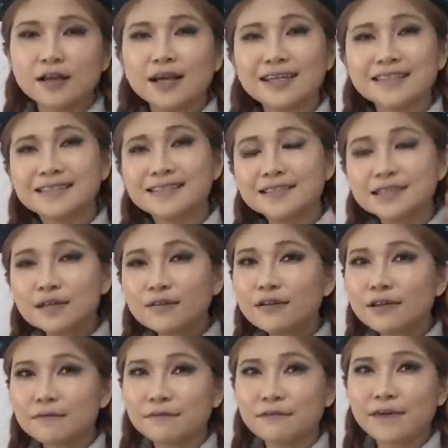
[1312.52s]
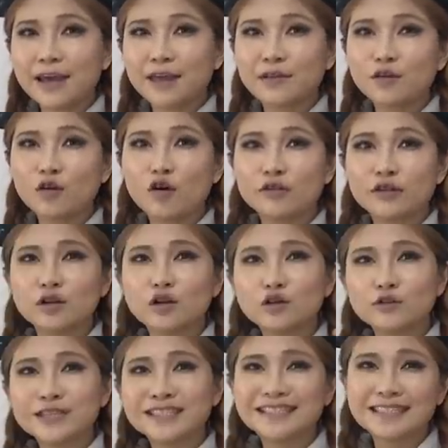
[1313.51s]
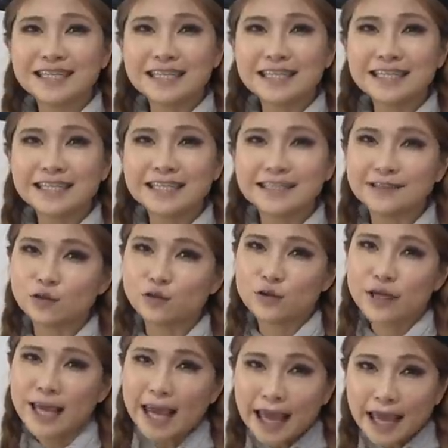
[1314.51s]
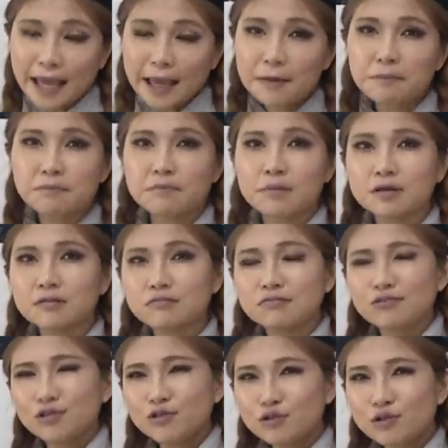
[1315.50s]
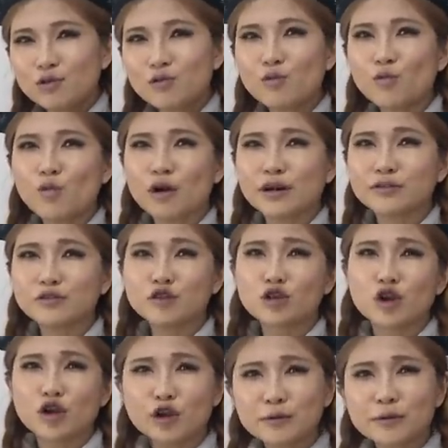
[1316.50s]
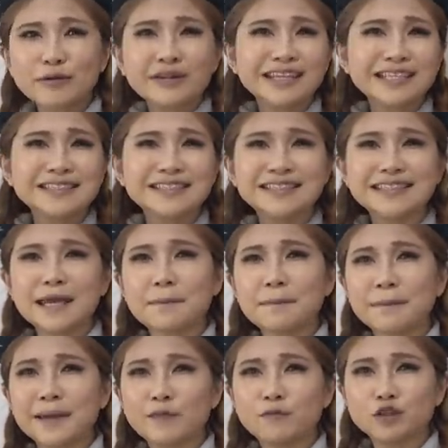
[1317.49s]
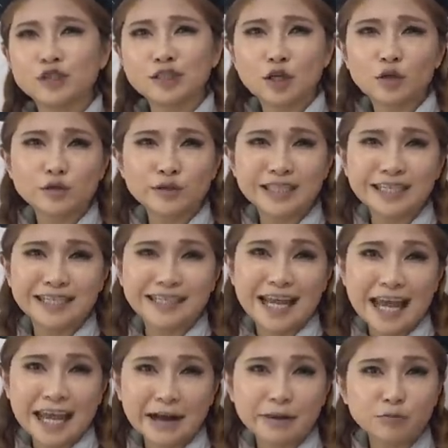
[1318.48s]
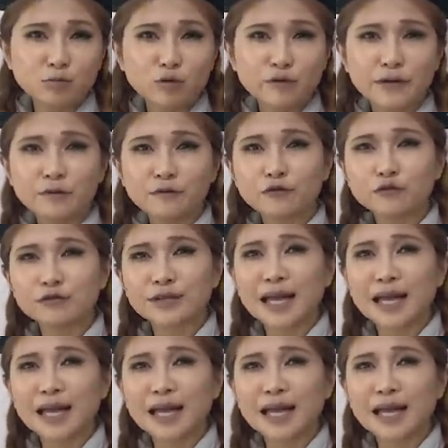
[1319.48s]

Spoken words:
A ceiling fan on the lowest setting is okay, but you don't want turbulence that may result in air moving through